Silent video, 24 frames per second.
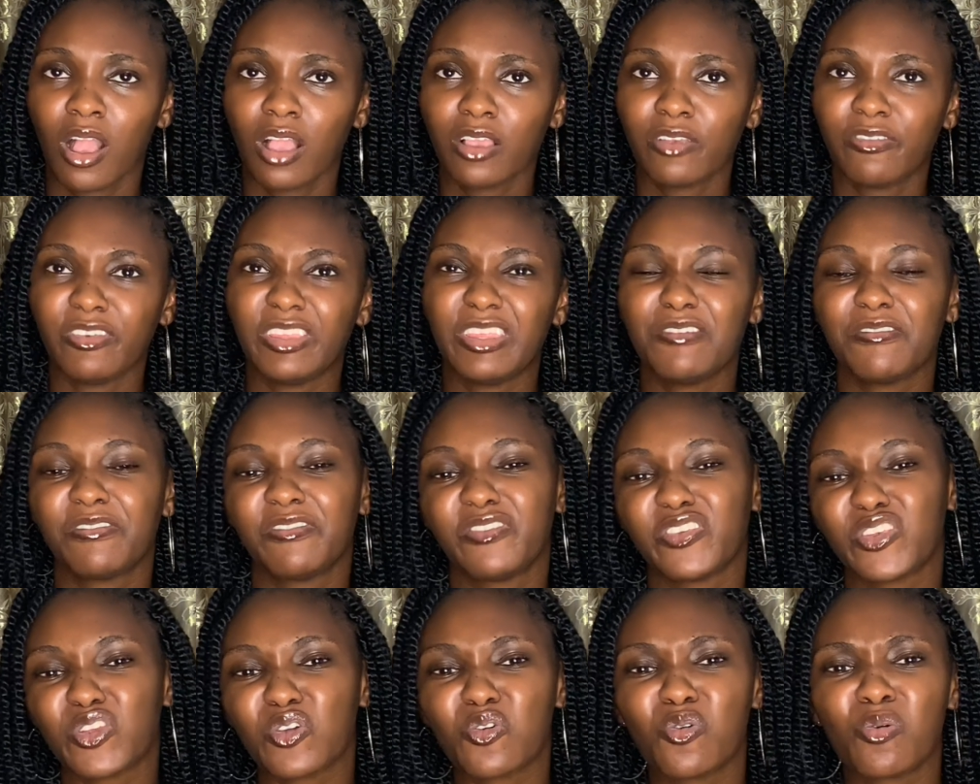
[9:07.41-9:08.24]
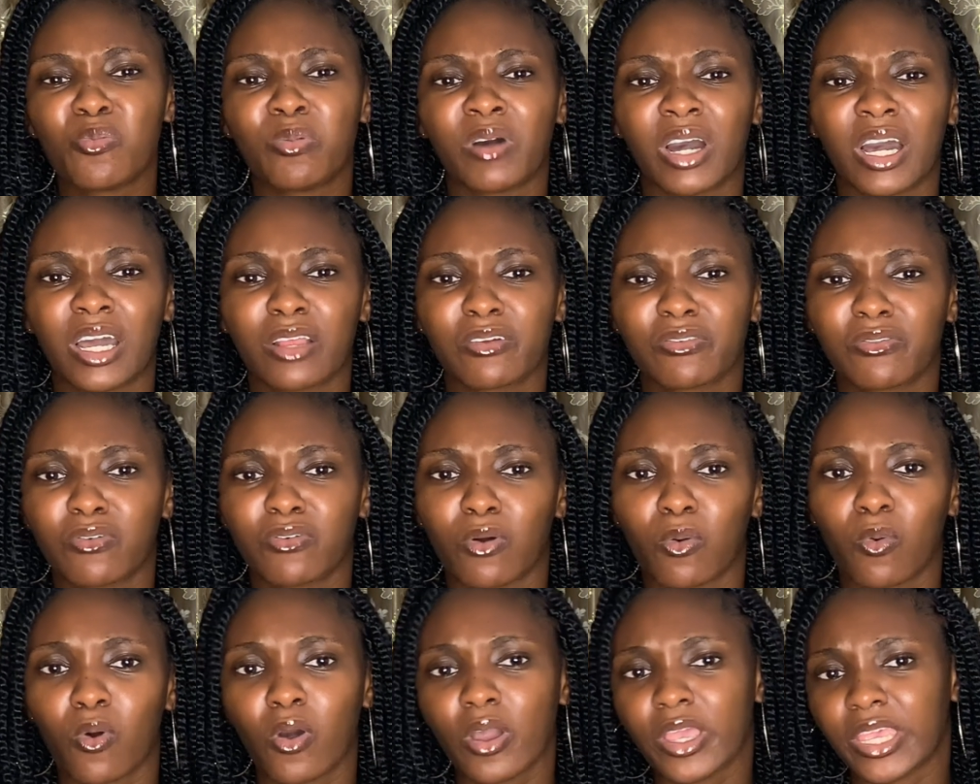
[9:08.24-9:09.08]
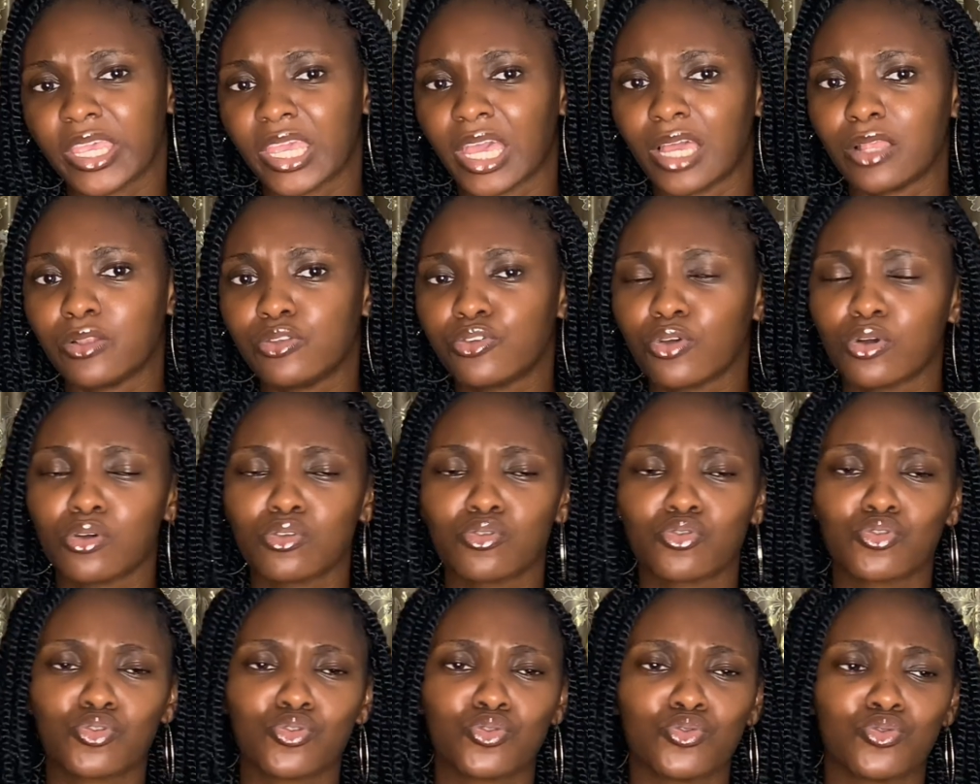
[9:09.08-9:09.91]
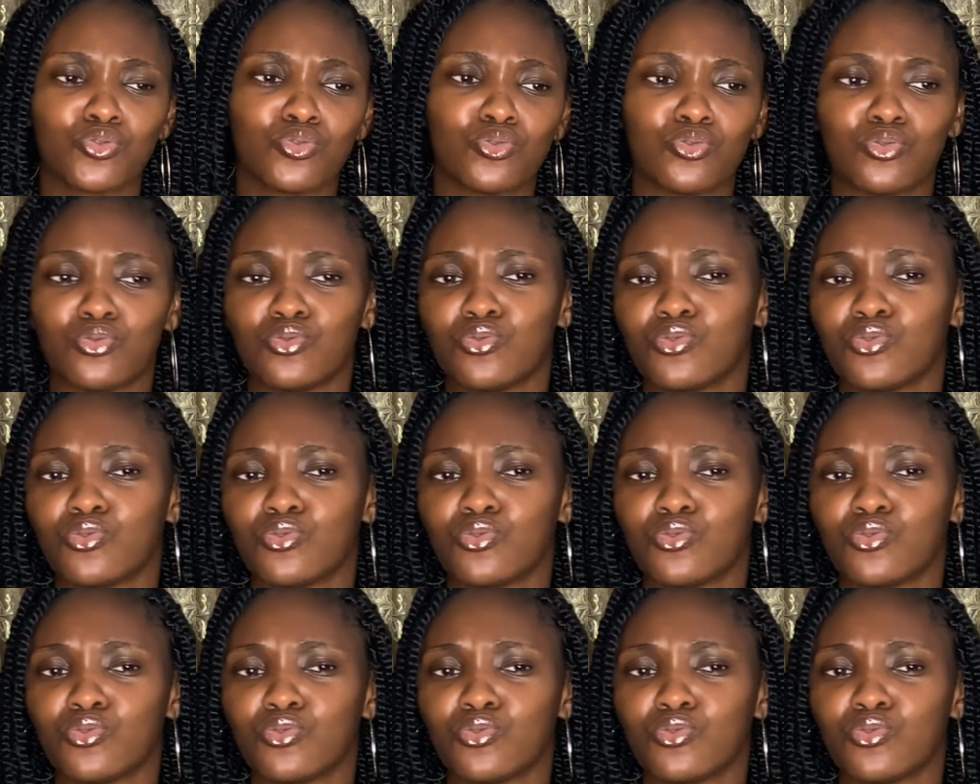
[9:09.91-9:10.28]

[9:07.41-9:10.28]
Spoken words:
he didn't feel bad for what he had done to